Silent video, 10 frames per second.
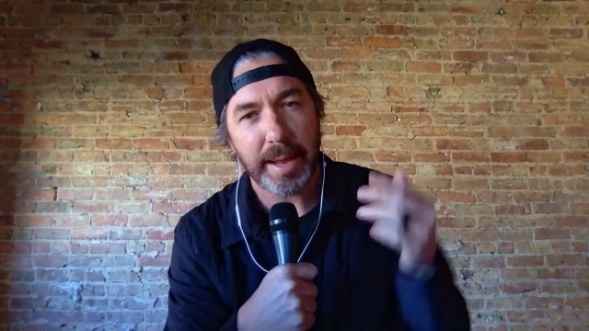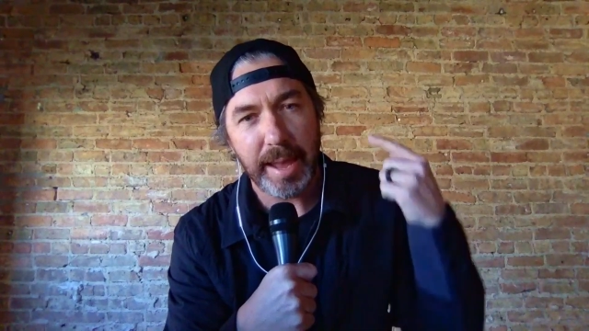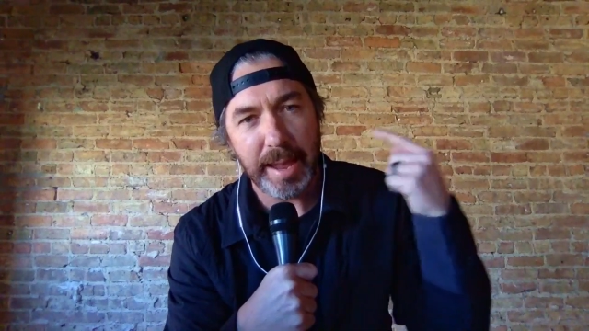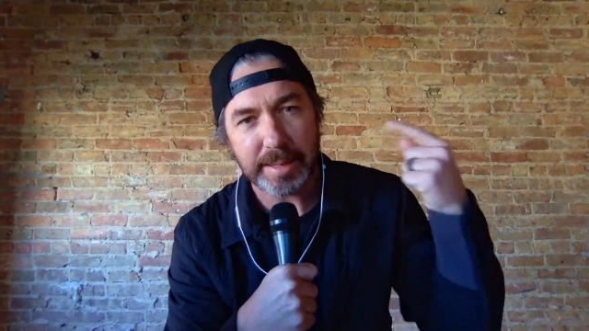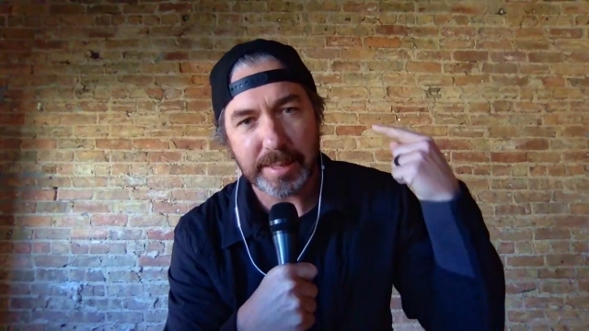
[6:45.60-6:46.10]
and
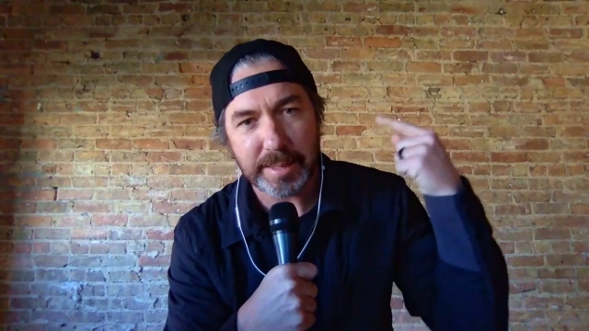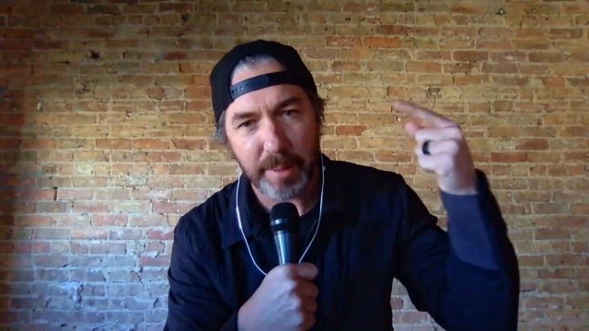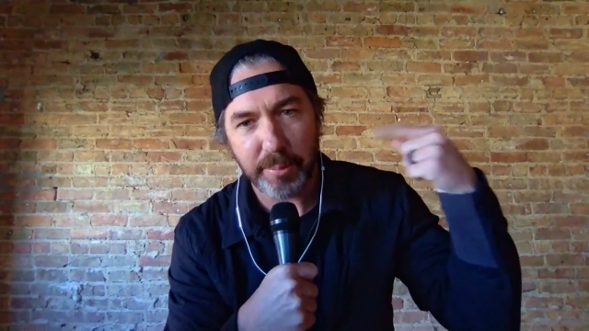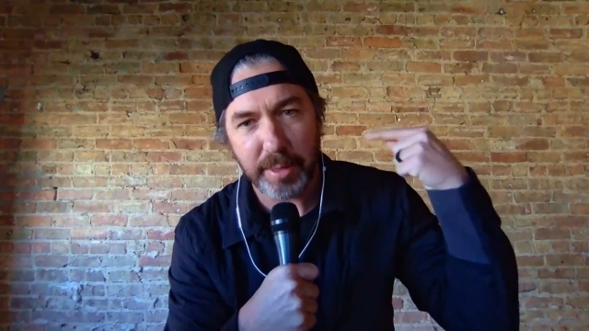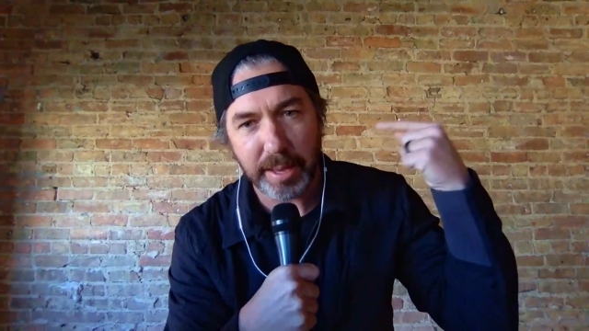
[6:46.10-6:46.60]
I
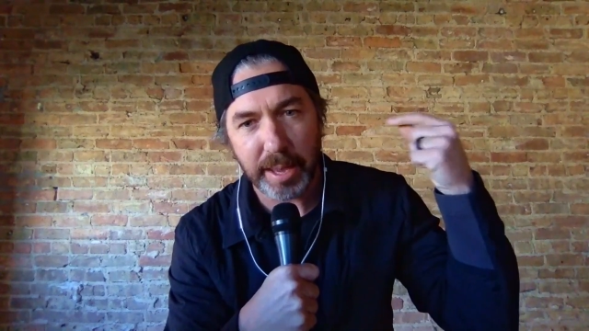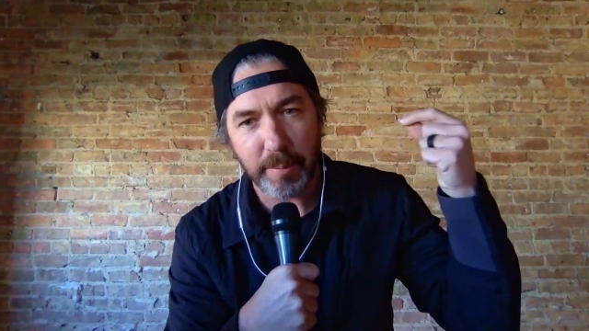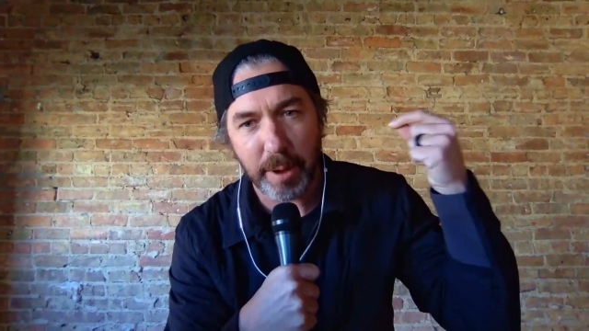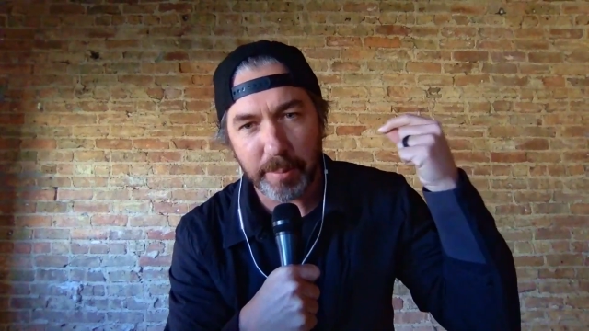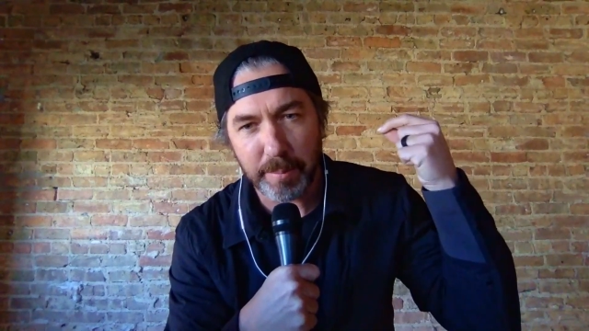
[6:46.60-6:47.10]
can't stop
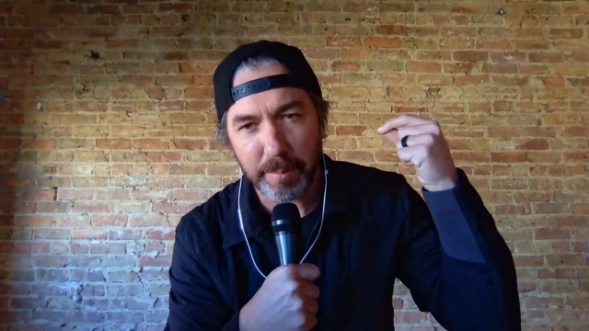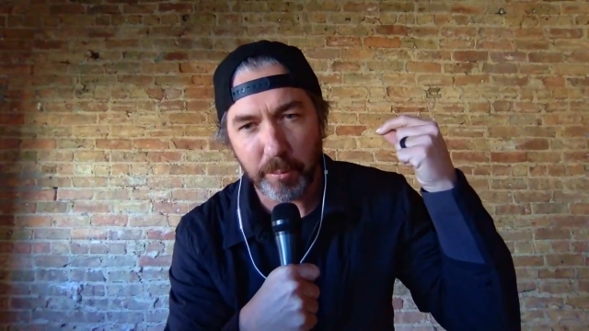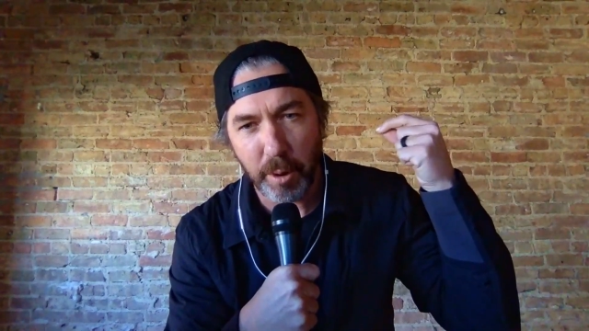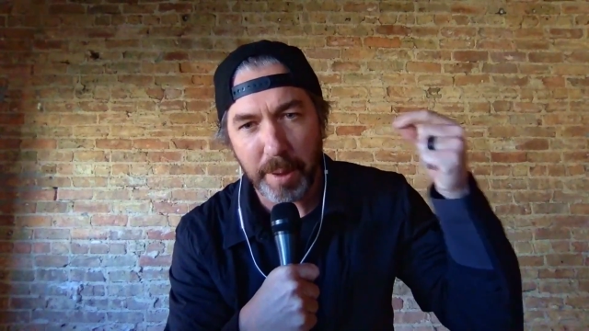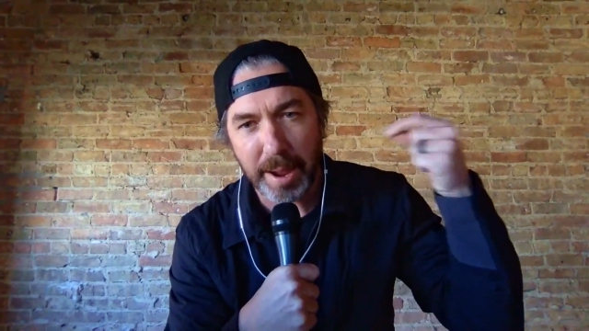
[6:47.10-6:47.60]
thinking about
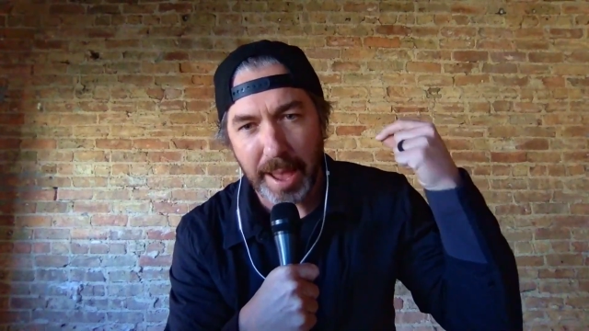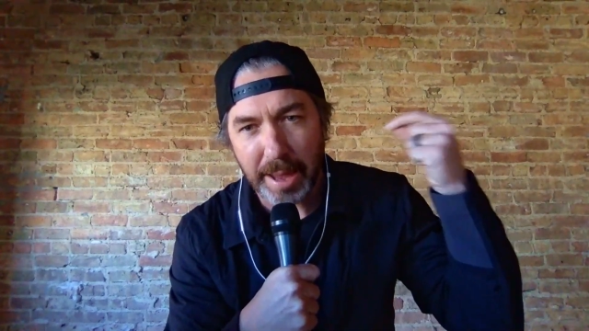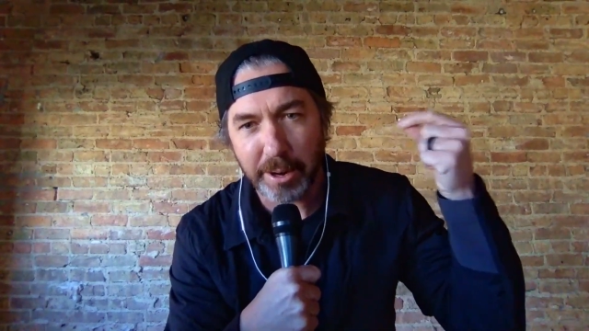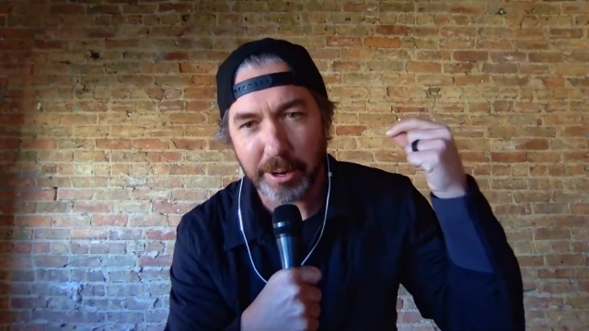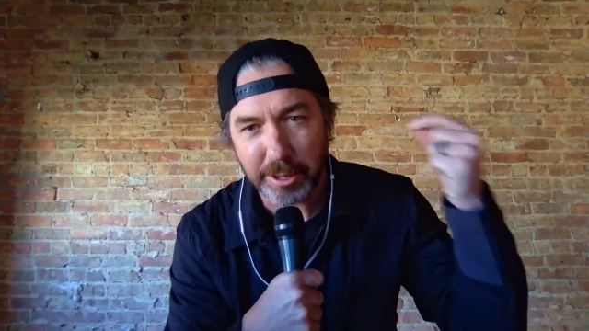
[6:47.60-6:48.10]
what
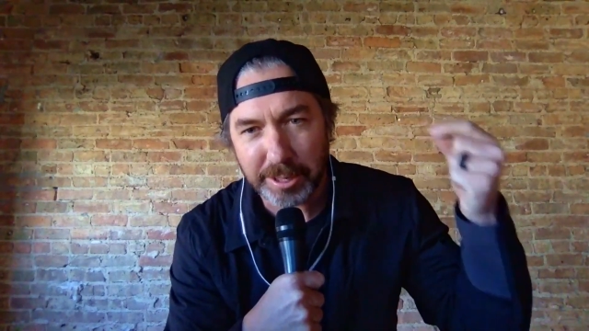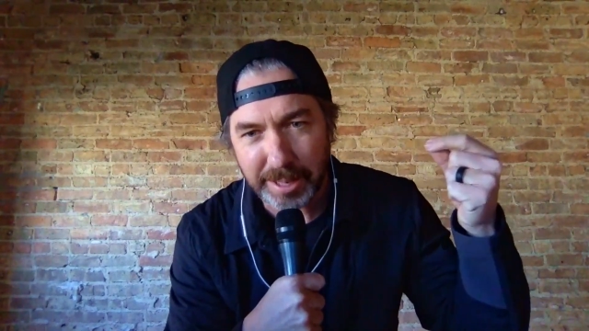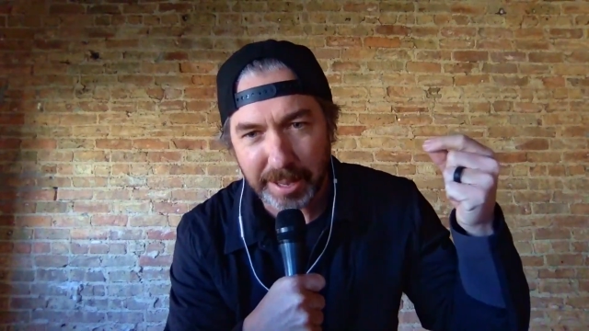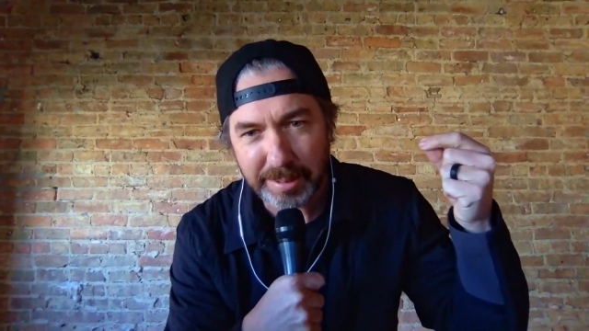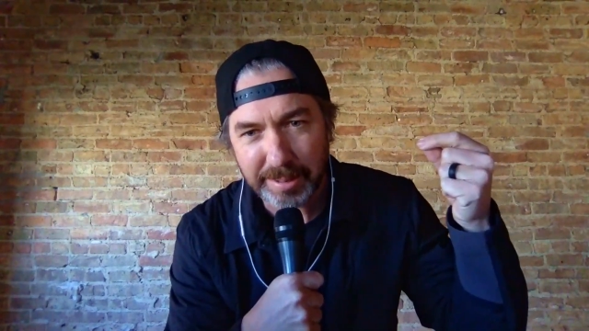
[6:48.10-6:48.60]
my
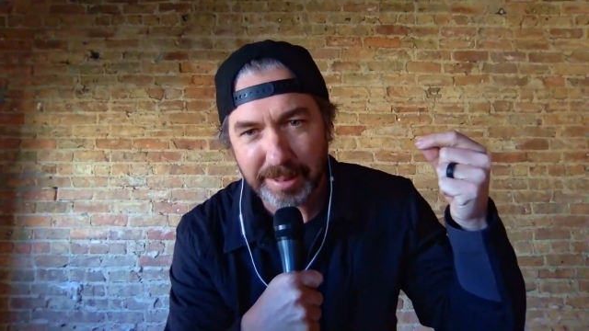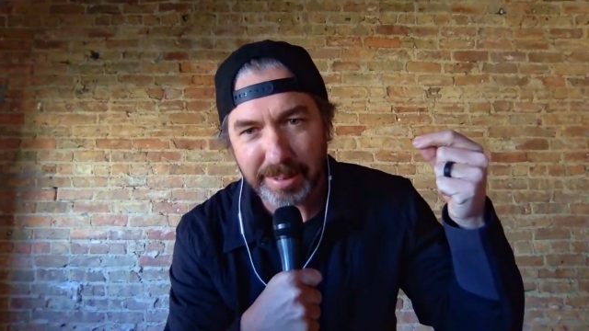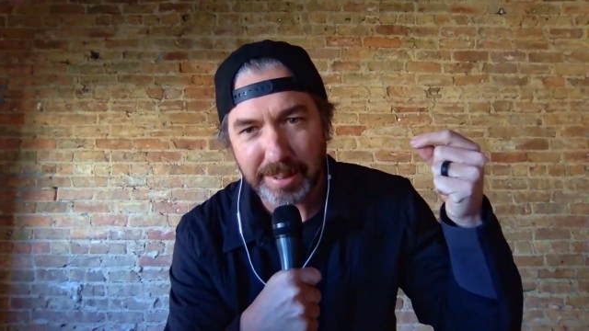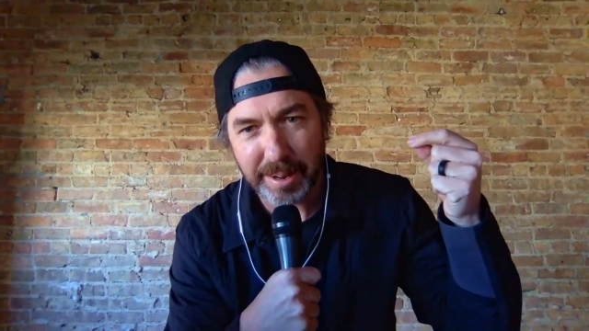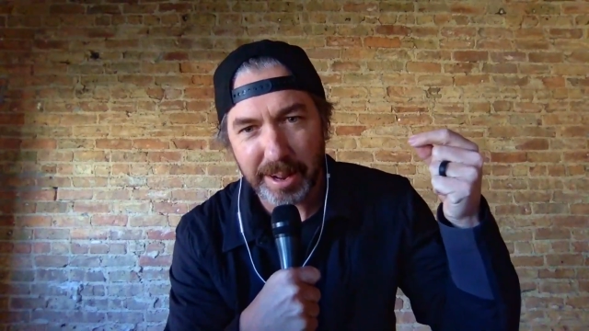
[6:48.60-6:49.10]
editor said.